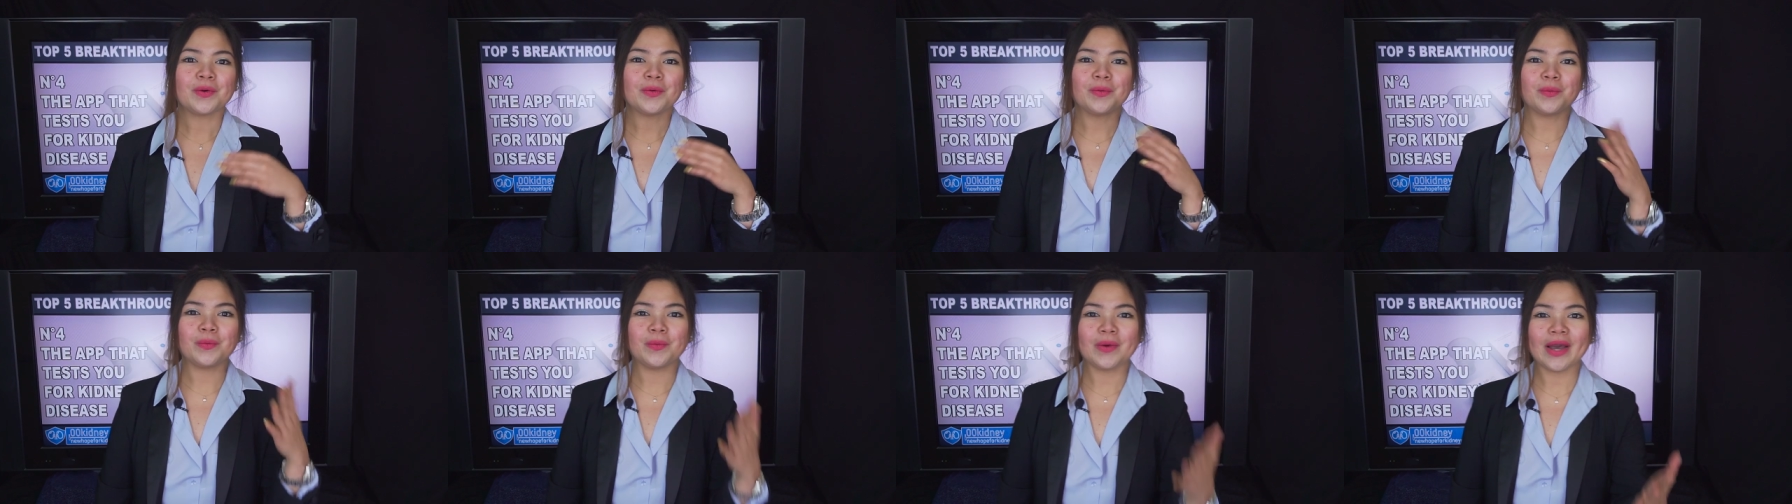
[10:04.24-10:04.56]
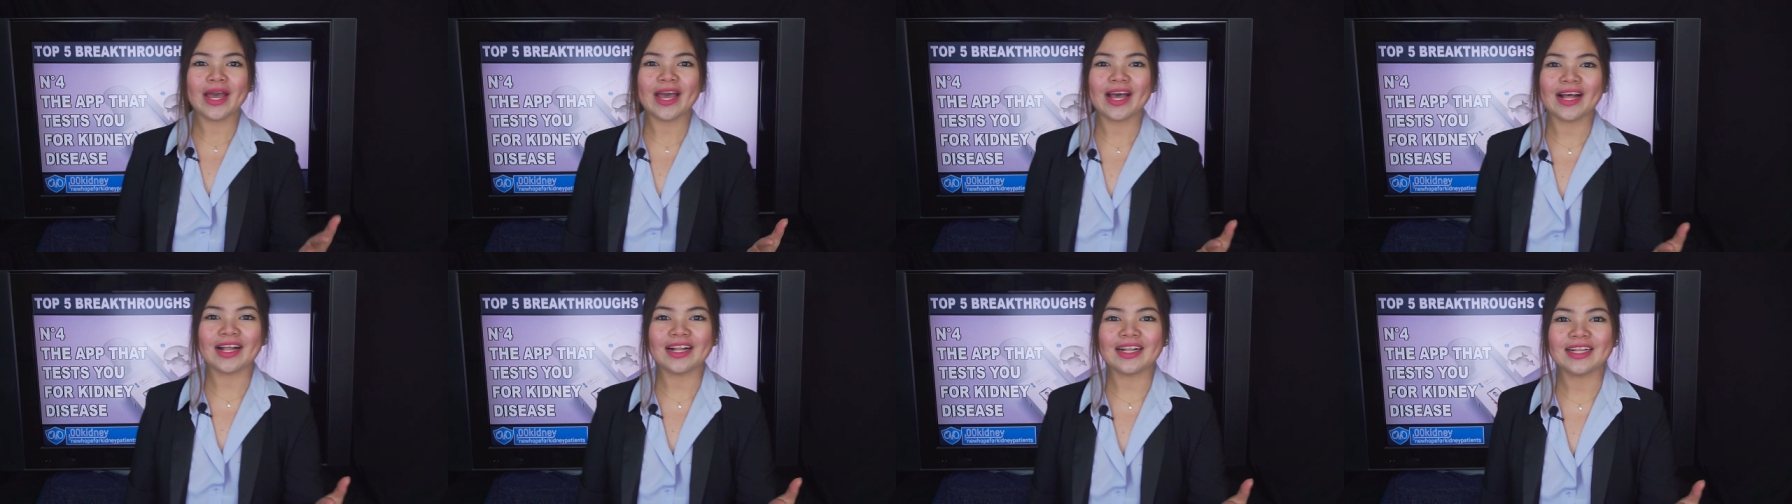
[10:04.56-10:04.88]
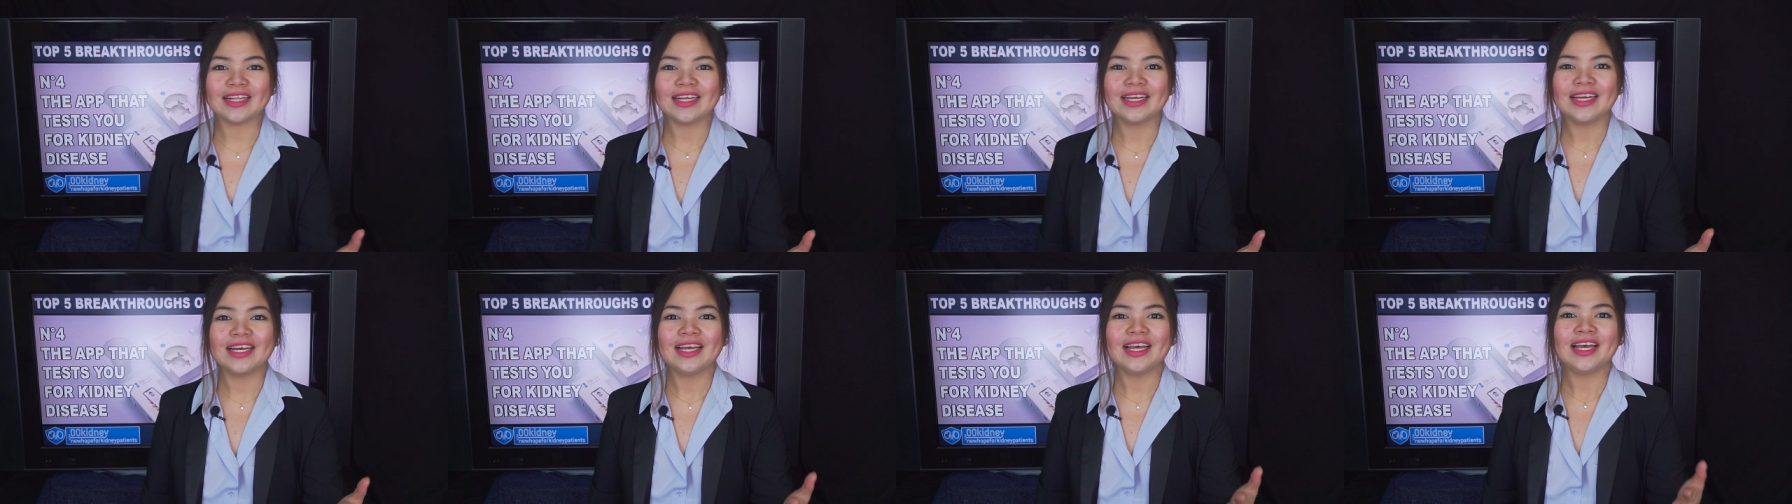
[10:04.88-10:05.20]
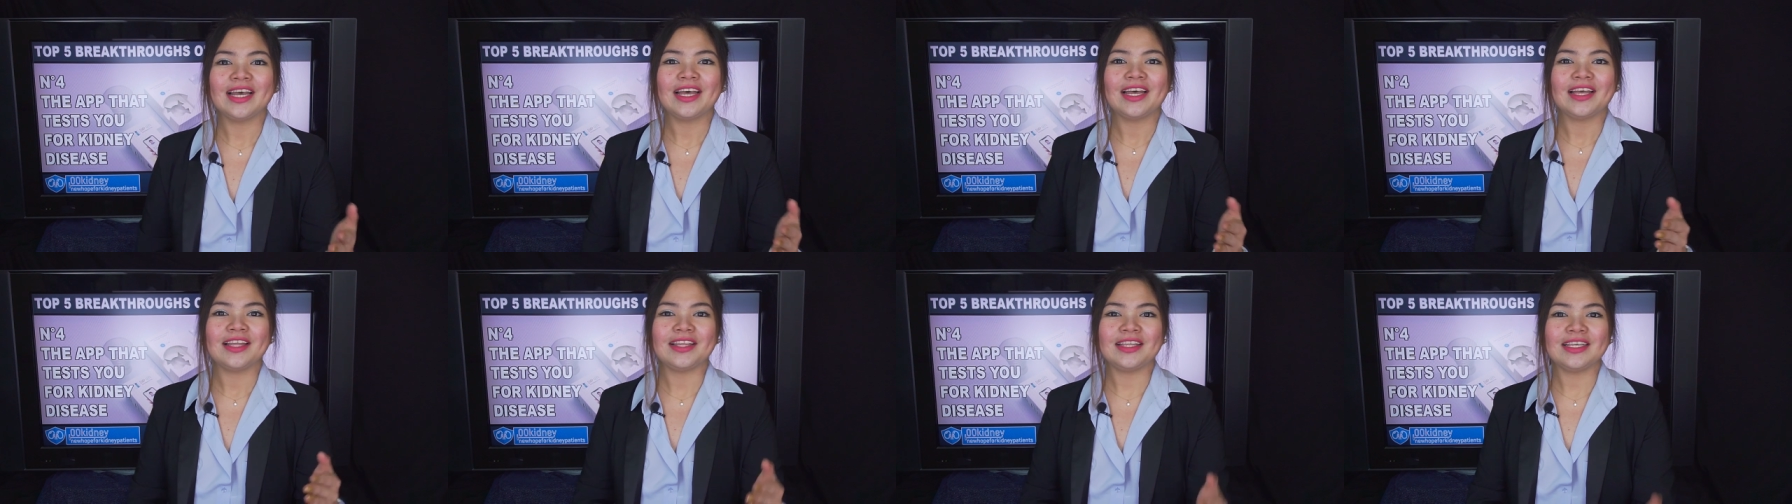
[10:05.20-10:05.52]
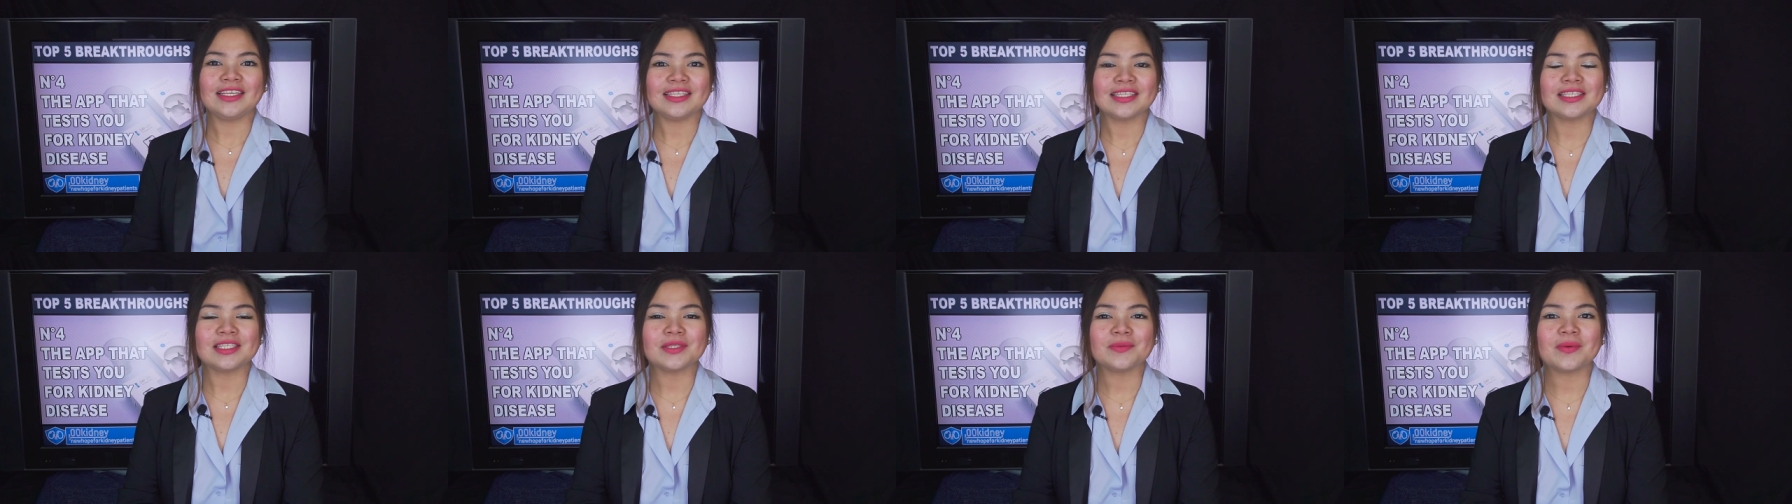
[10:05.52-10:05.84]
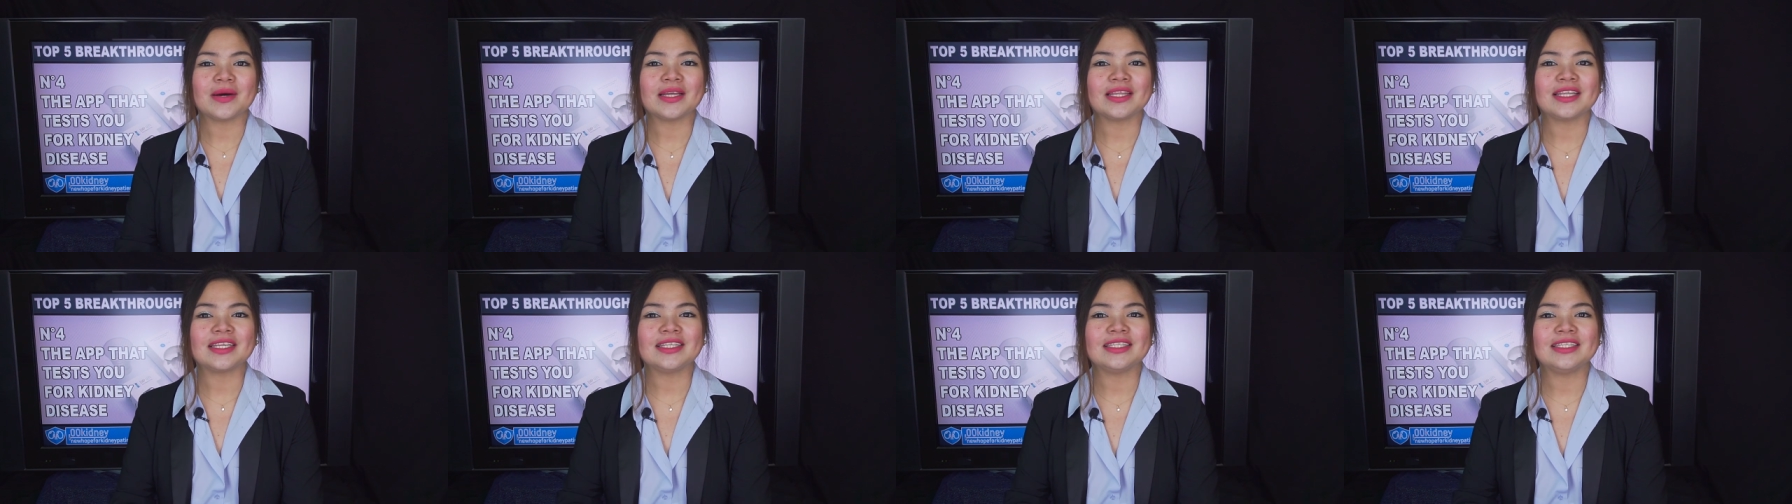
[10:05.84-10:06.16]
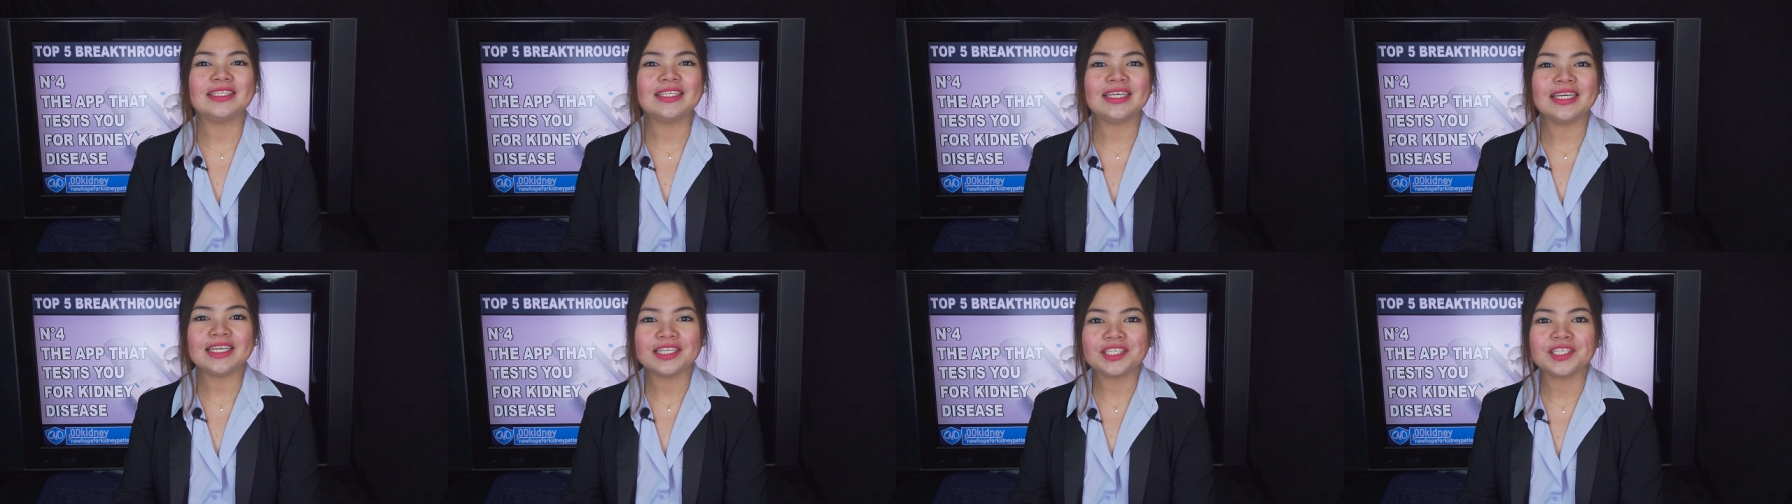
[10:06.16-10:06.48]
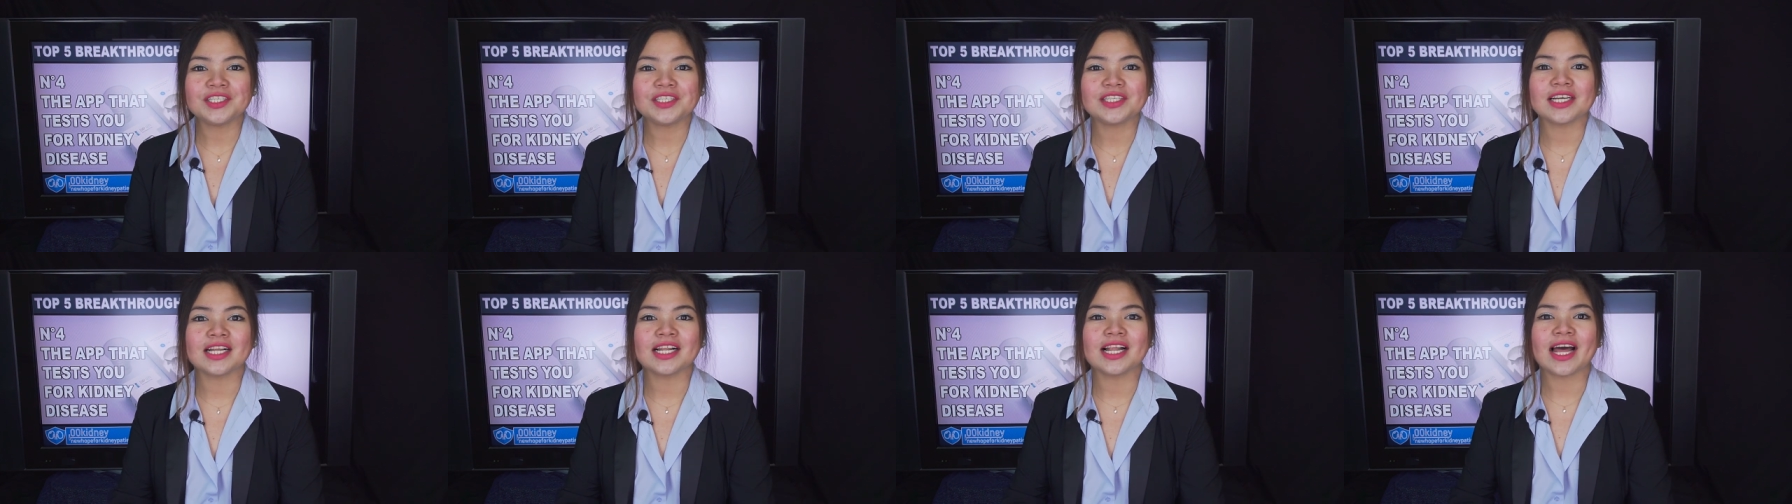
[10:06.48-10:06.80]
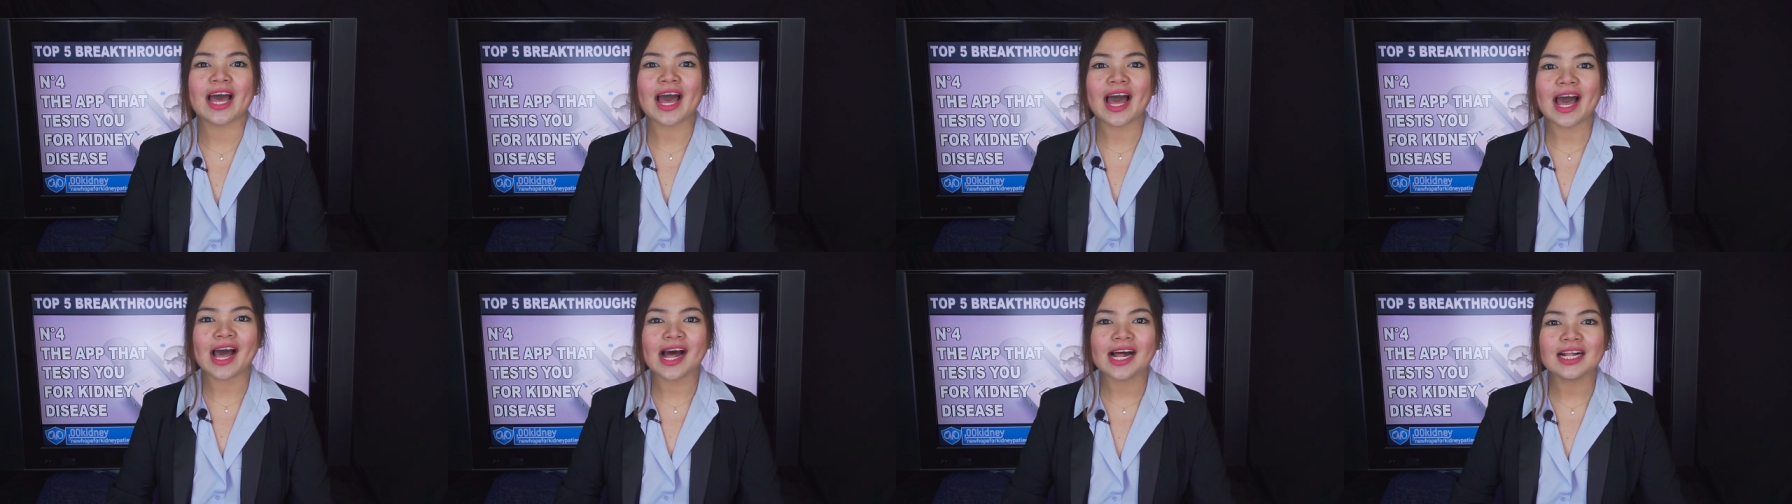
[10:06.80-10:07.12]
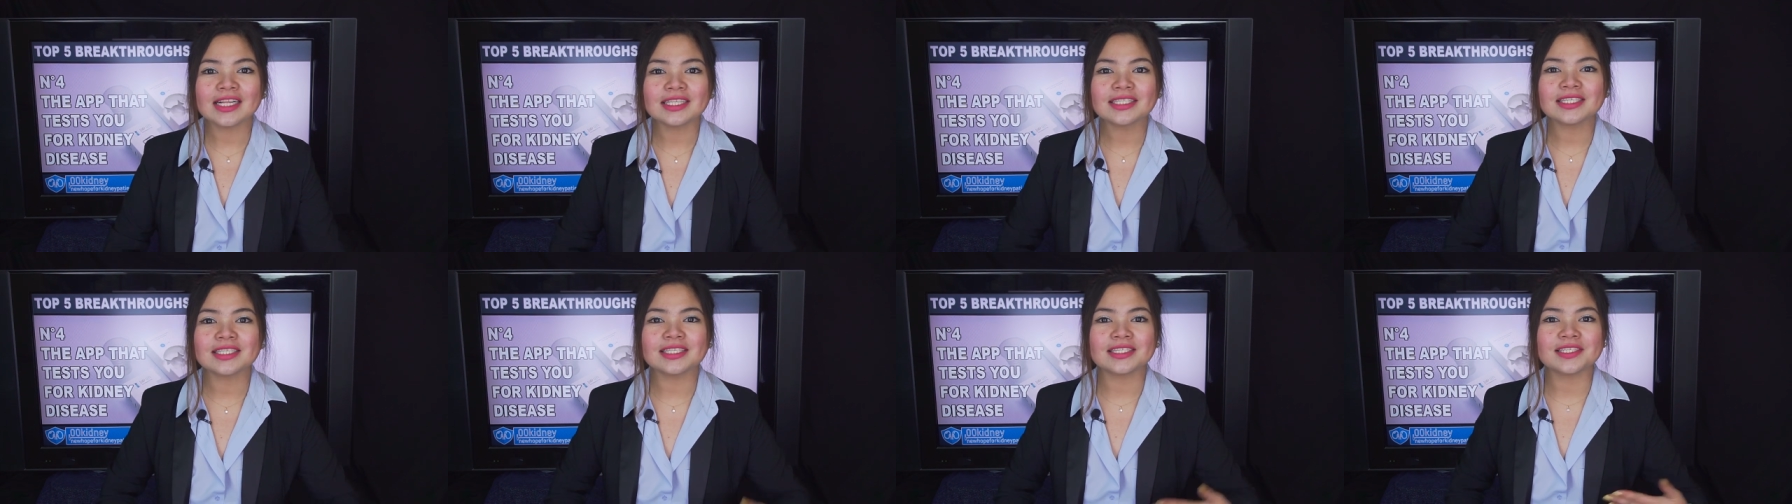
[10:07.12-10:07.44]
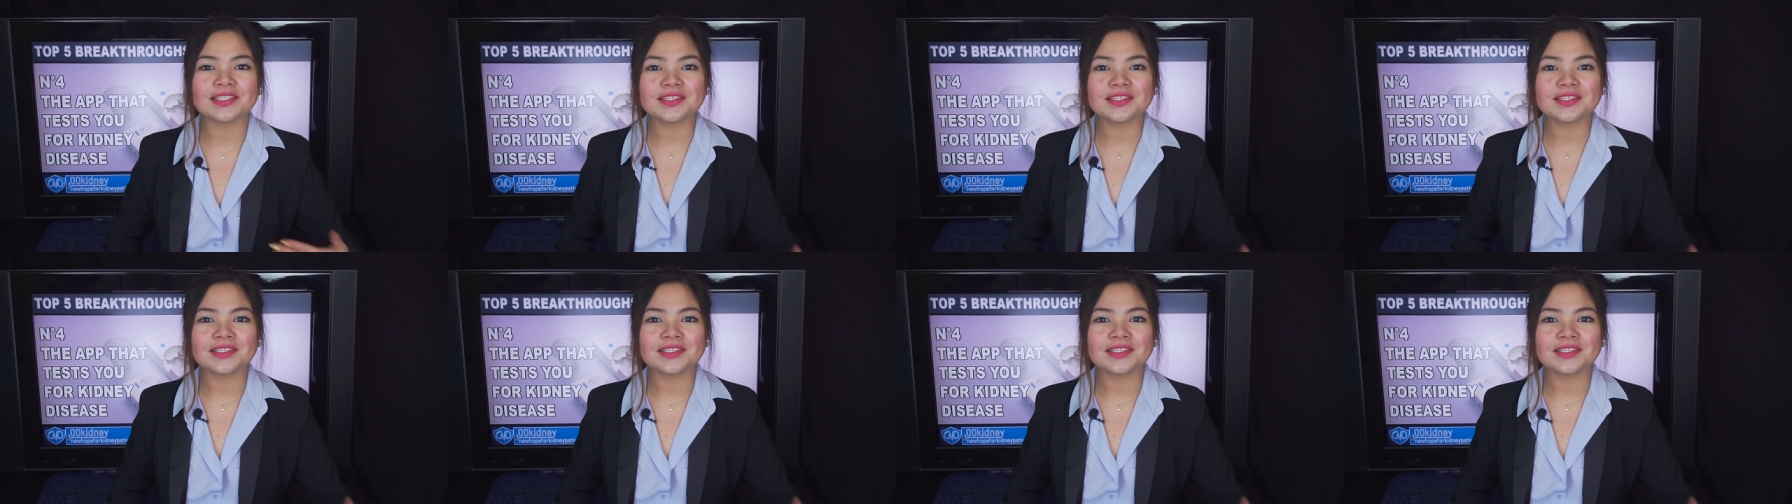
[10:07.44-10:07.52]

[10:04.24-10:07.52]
Well, this is what a digital health